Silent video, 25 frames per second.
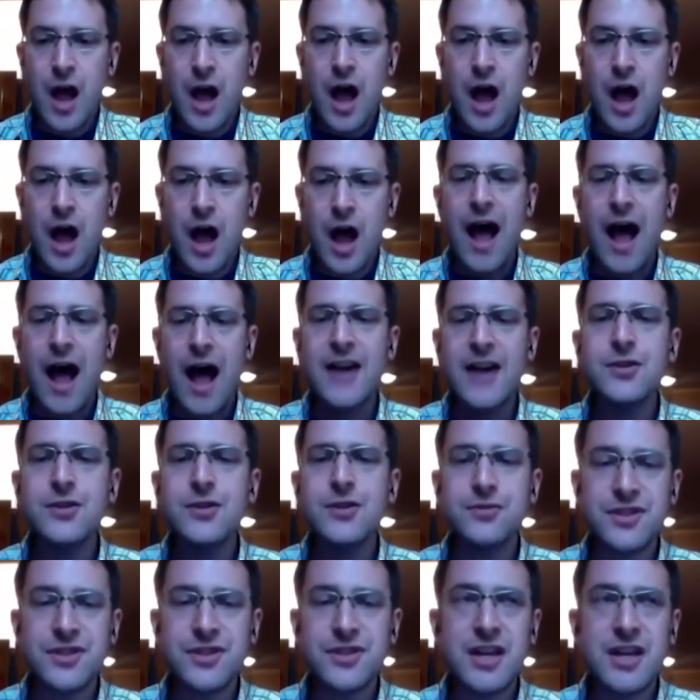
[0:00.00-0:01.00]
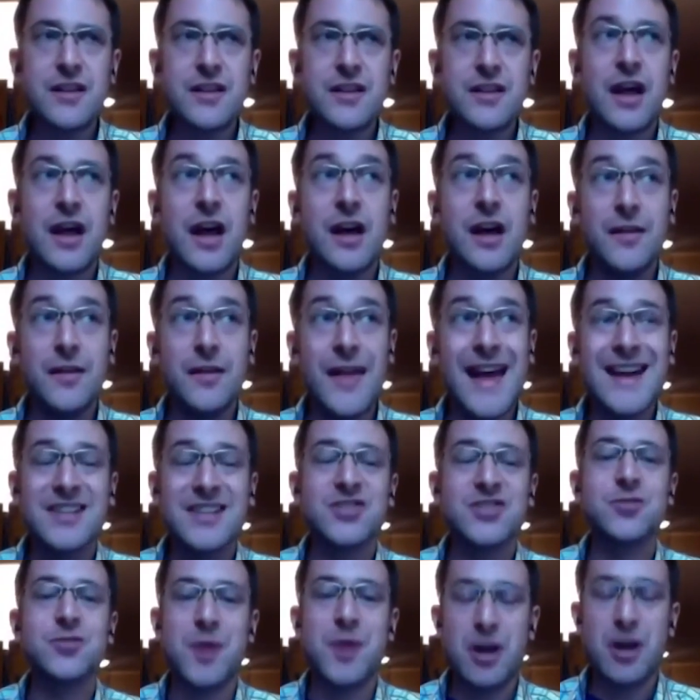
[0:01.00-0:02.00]
How do you see that
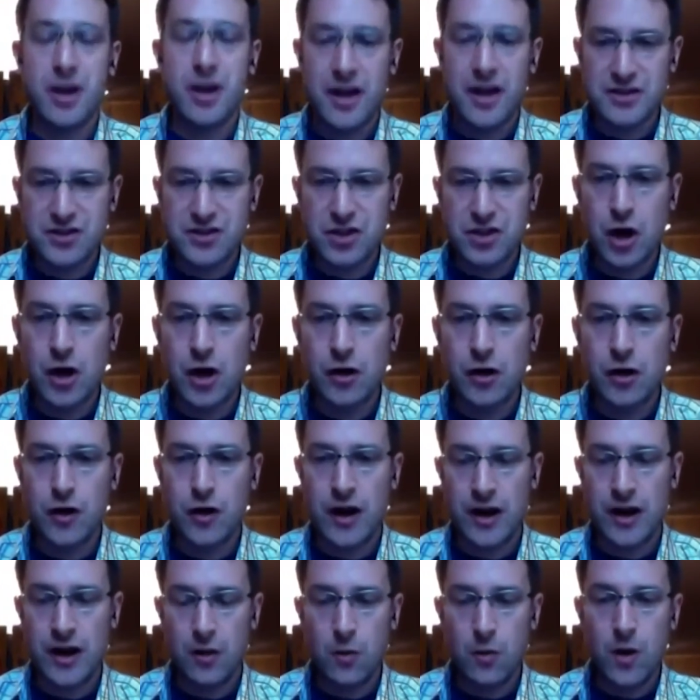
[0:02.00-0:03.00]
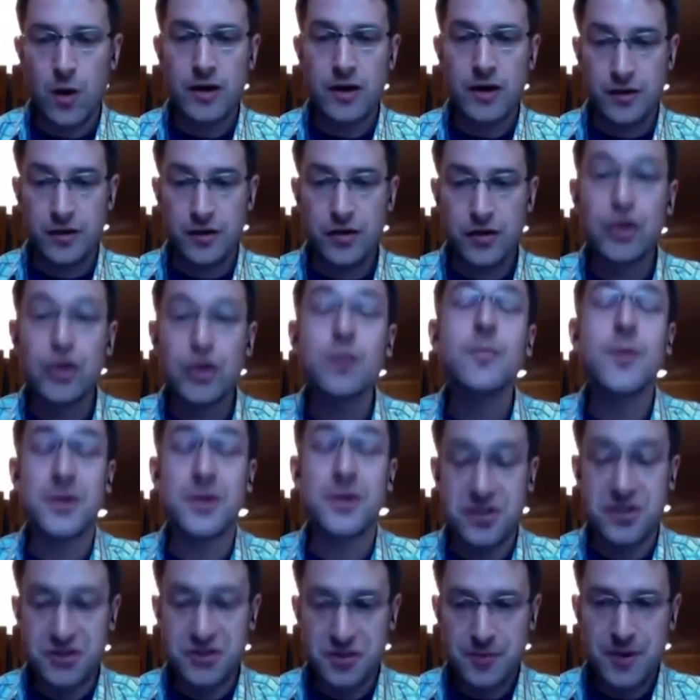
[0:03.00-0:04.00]
experience coloring what your
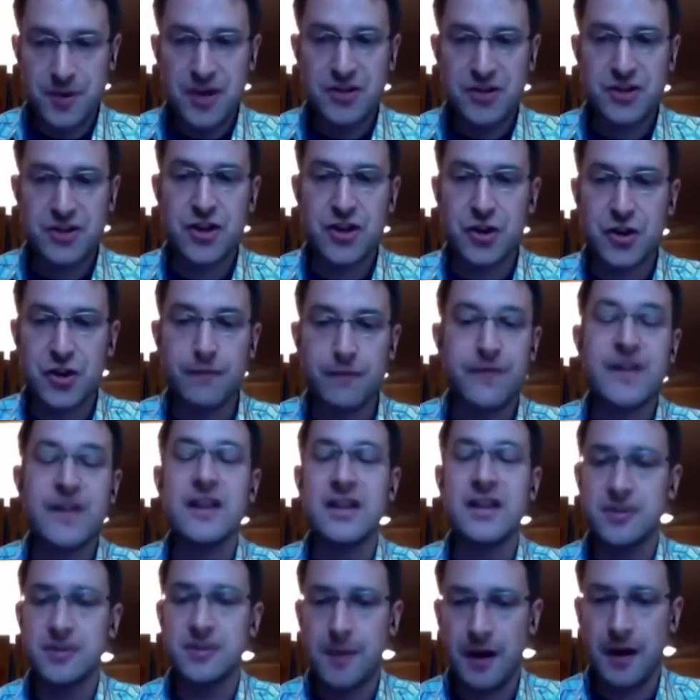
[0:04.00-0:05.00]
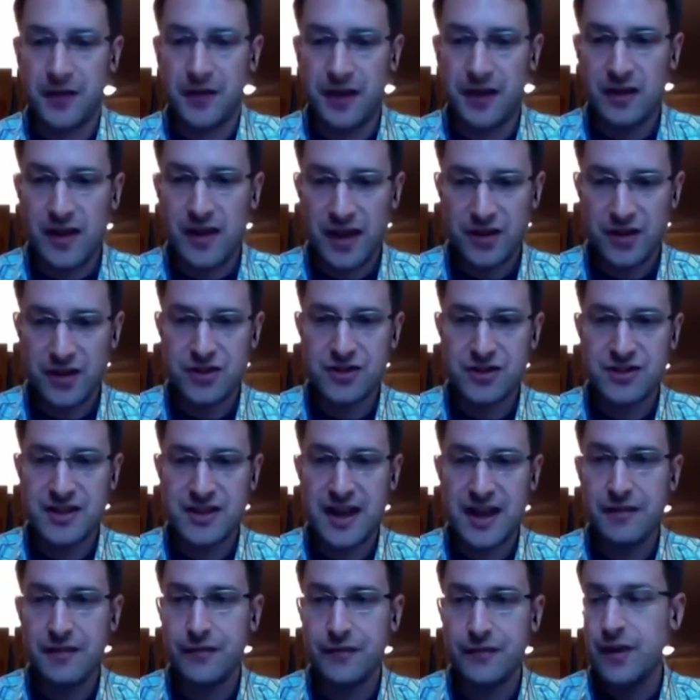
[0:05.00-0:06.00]
participation and your feelings about the elections
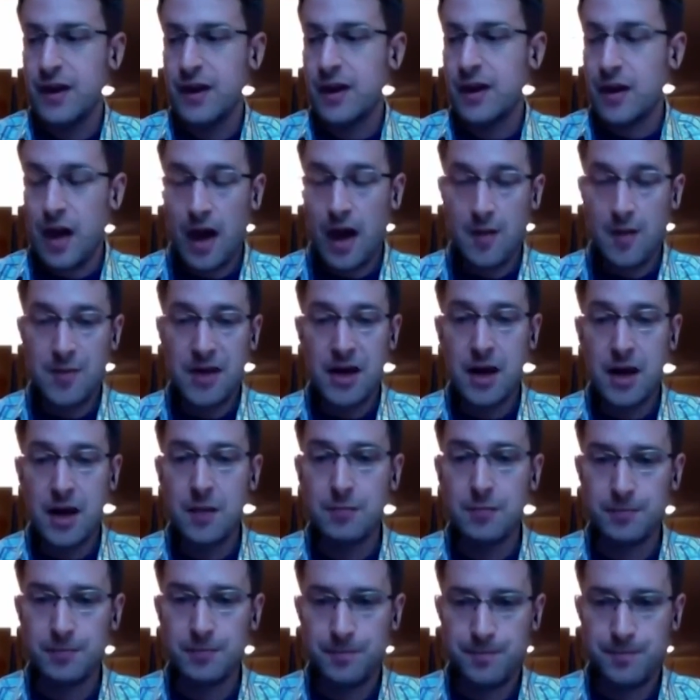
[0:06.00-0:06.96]
have become?